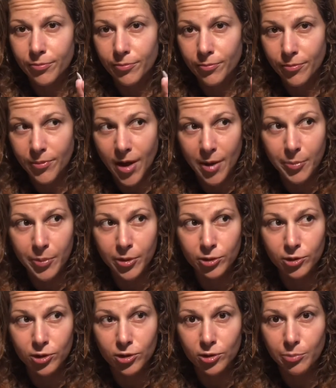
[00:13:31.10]
that
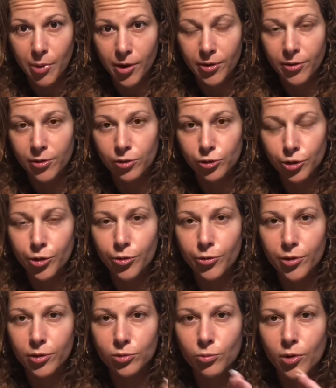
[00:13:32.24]
person's part of the truth
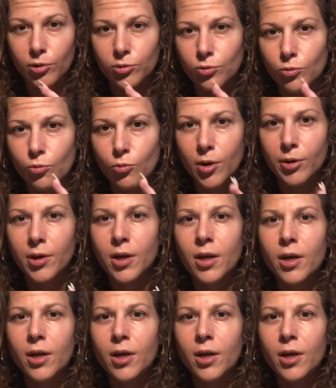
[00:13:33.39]
as well as what